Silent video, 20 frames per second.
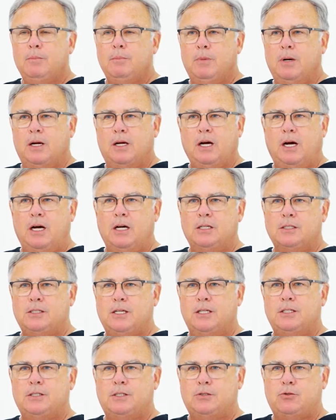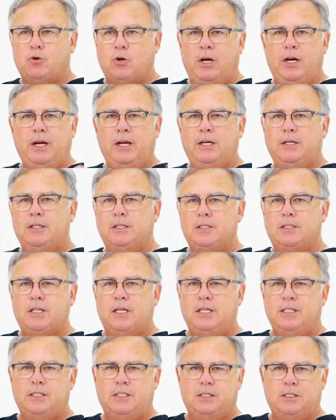because it's treating
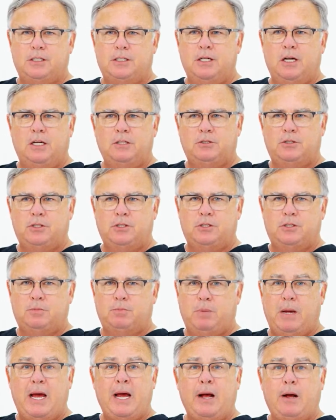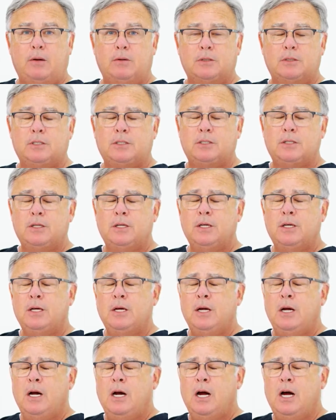diseases, not just pounds.
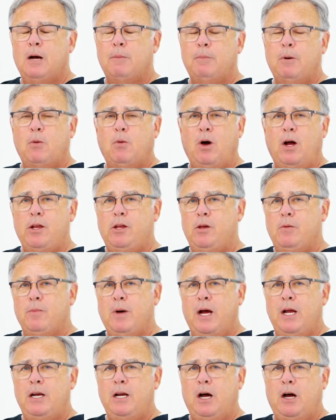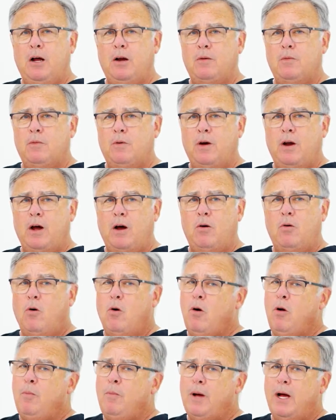But what you may not know
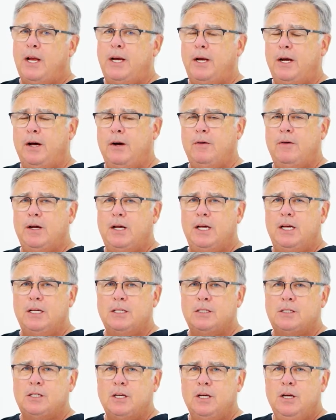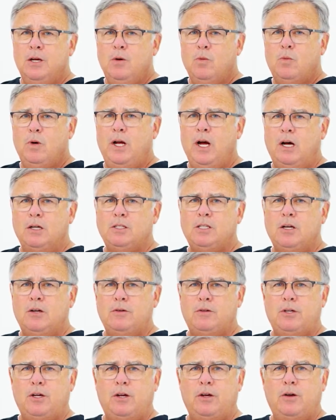or may know is we also
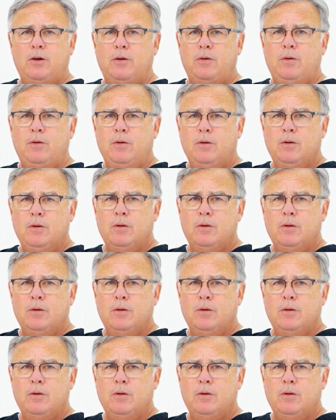do